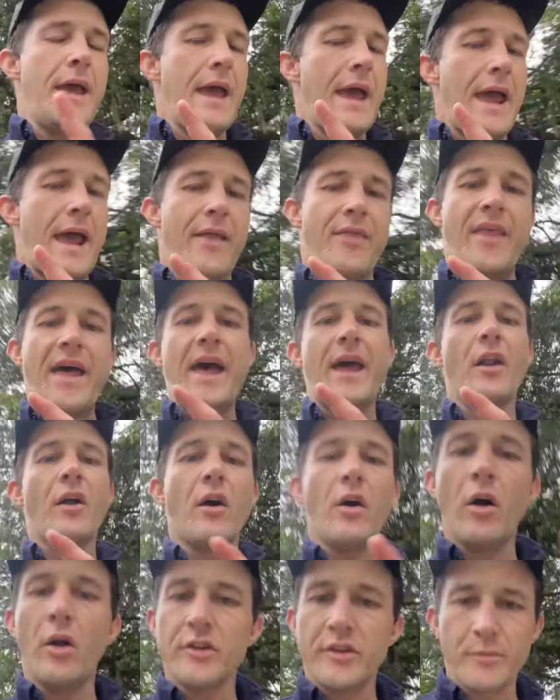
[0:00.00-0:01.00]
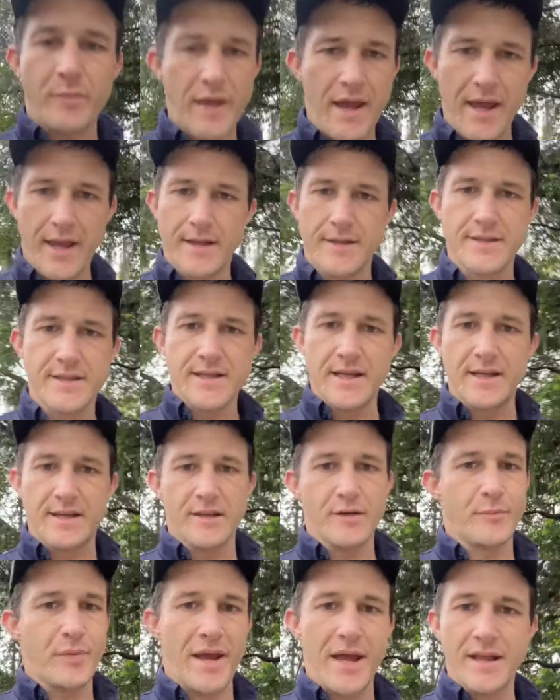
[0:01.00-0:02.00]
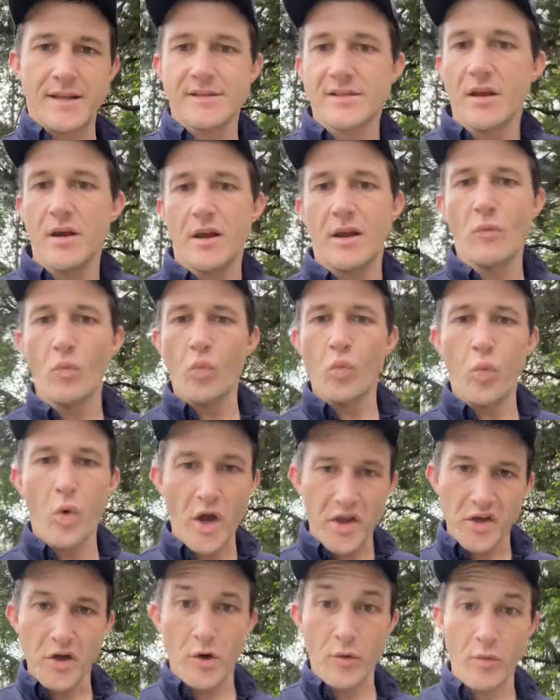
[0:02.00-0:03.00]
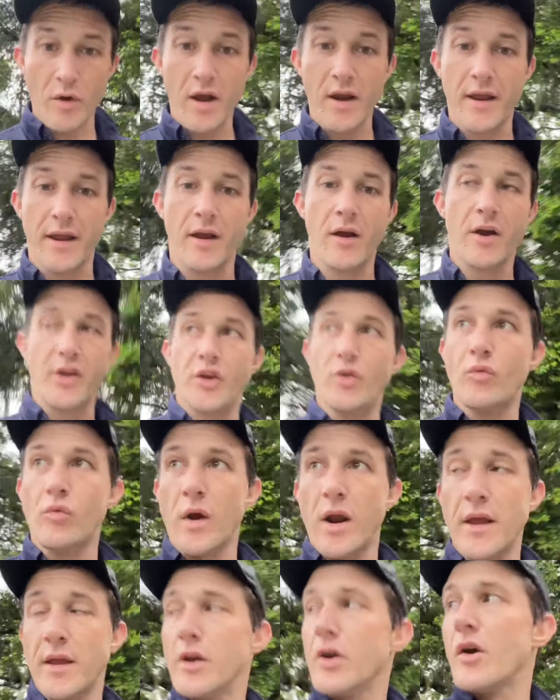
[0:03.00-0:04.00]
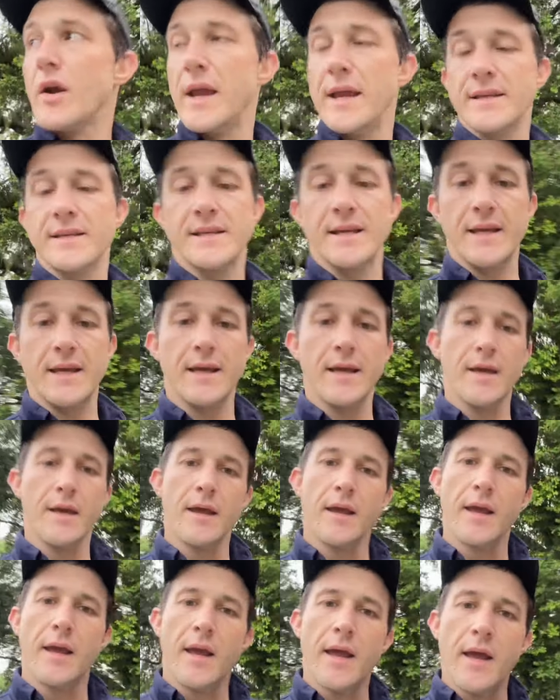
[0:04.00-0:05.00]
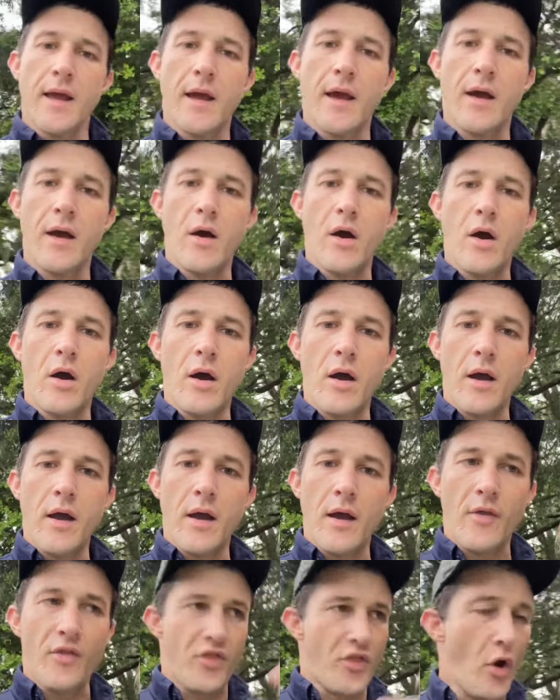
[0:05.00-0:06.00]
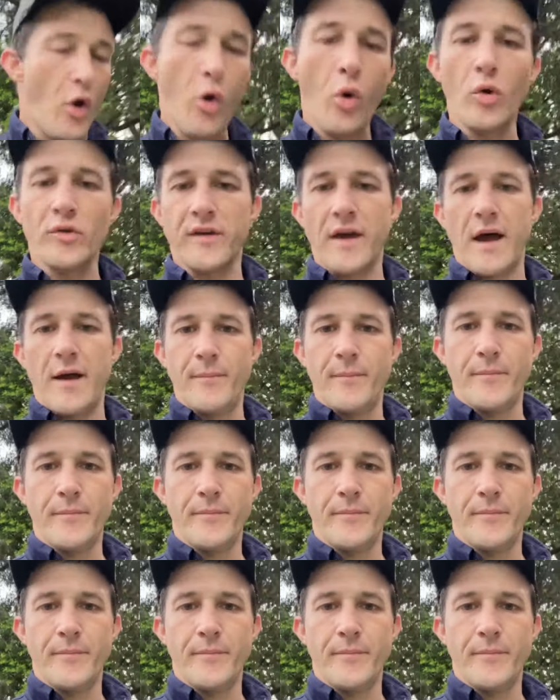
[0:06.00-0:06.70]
And that all depends. It depends on what you're running. Are you running your AC the whole time?